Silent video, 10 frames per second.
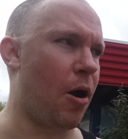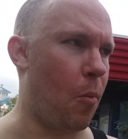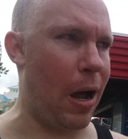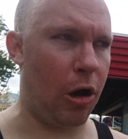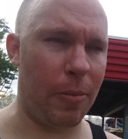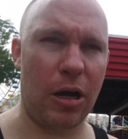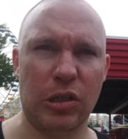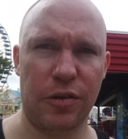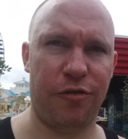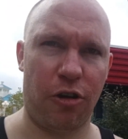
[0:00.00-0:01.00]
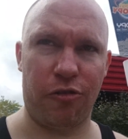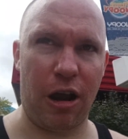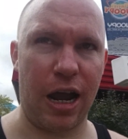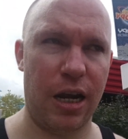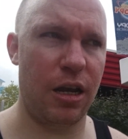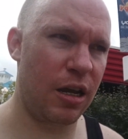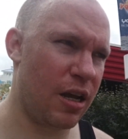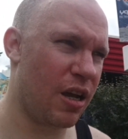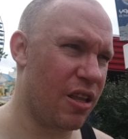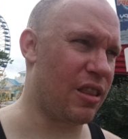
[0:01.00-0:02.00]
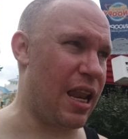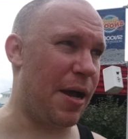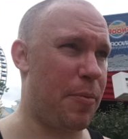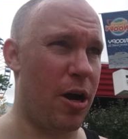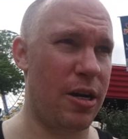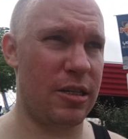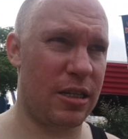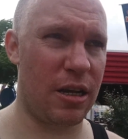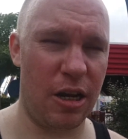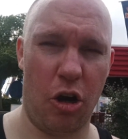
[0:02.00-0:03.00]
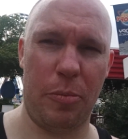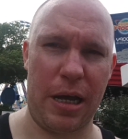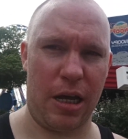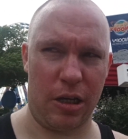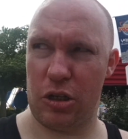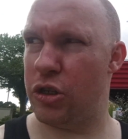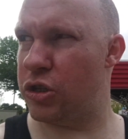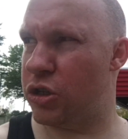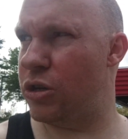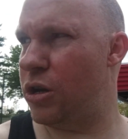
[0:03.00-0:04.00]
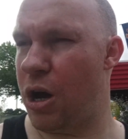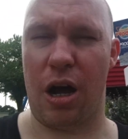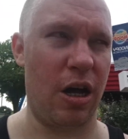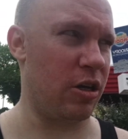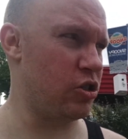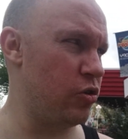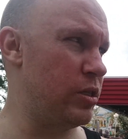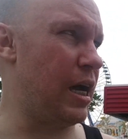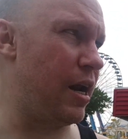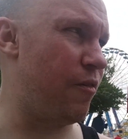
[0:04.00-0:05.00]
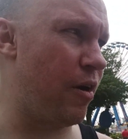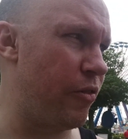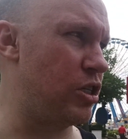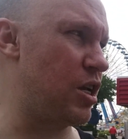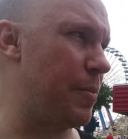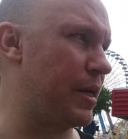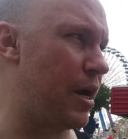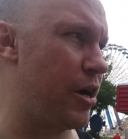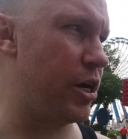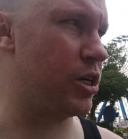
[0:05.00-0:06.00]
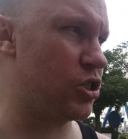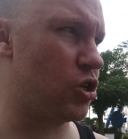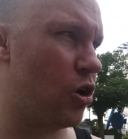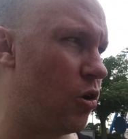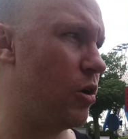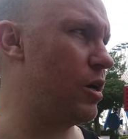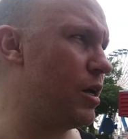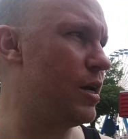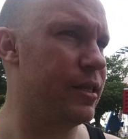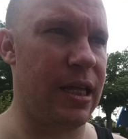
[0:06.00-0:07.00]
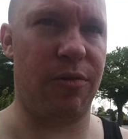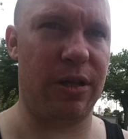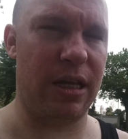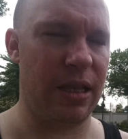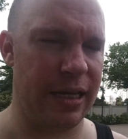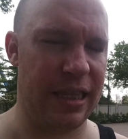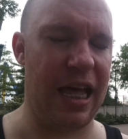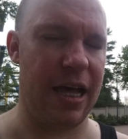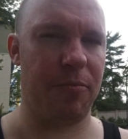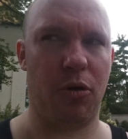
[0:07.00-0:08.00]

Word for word: Wild Mouse, fun ride. The lap bars, a little bit uh, too tight around the stomach area, so didn't really like that.